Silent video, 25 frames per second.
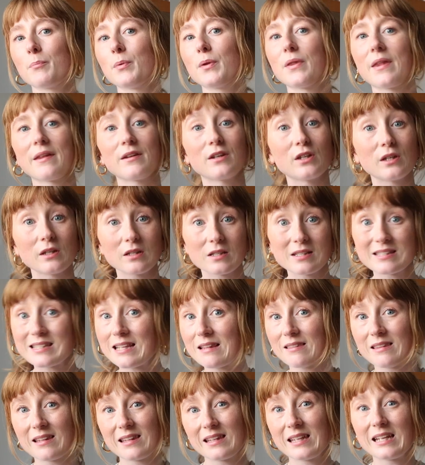but then
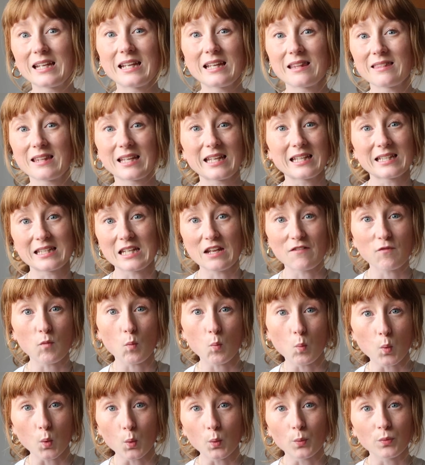said that they had never
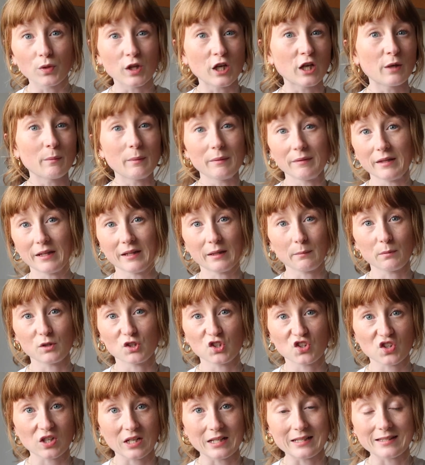worn them and that they were
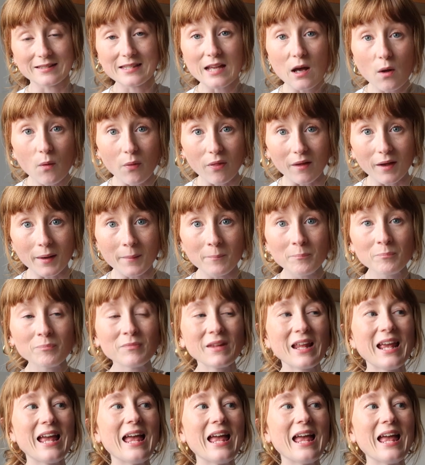just going to sell them.